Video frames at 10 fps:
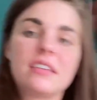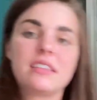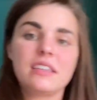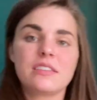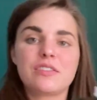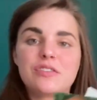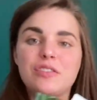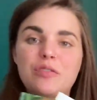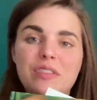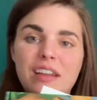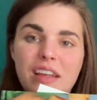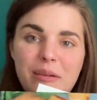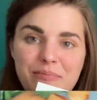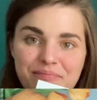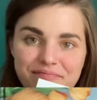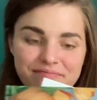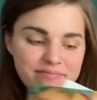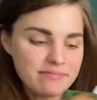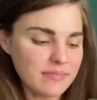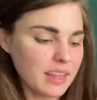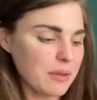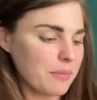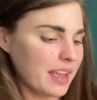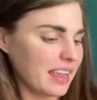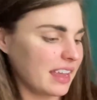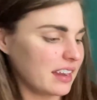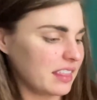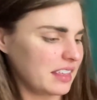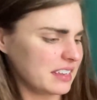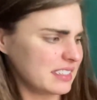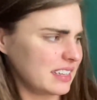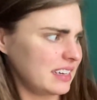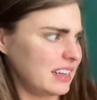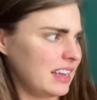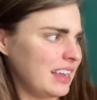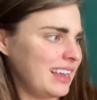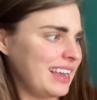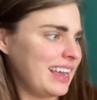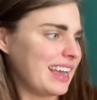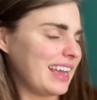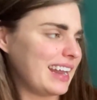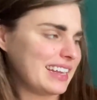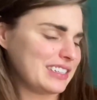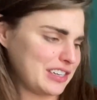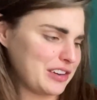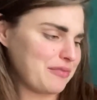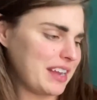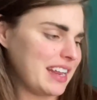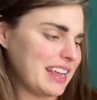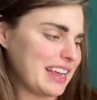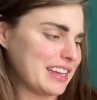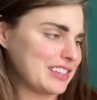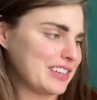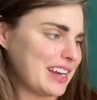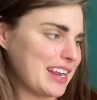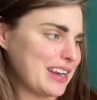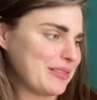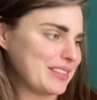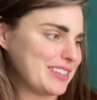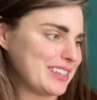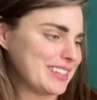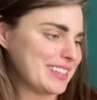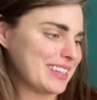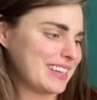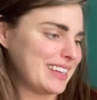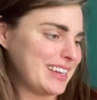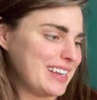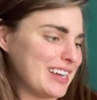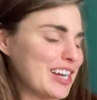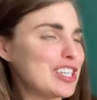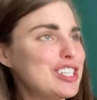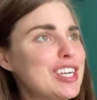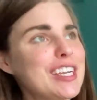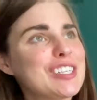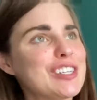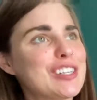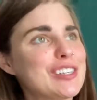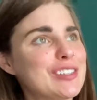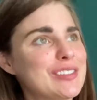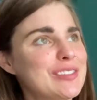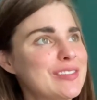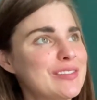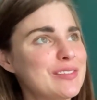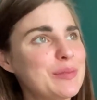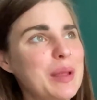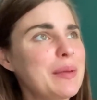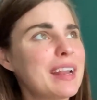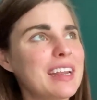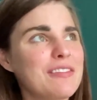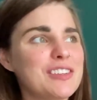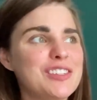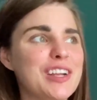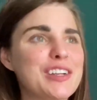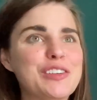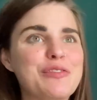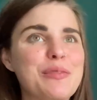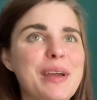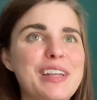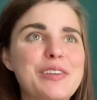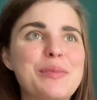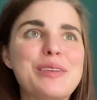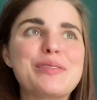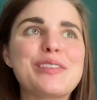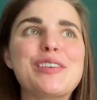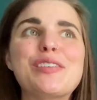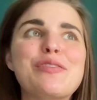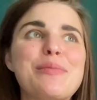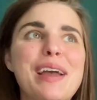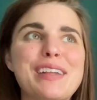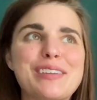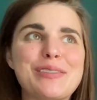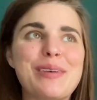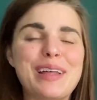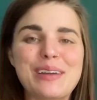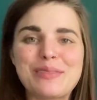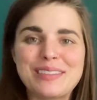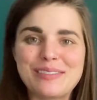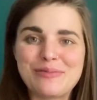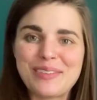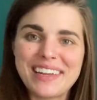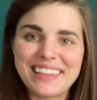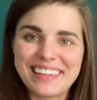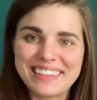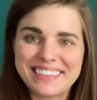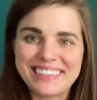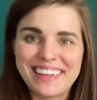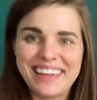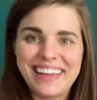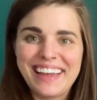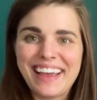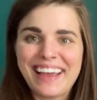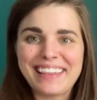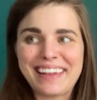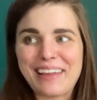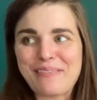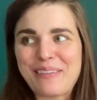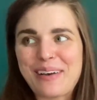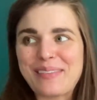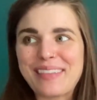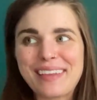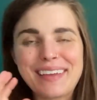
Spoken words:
Seasonal Slow Knitting by Hannah Thiessen. And I started reading it yesterday, and it was just a gentle, maybe not even gentle reminder, but it was a good reminder while I was reading this. And then I found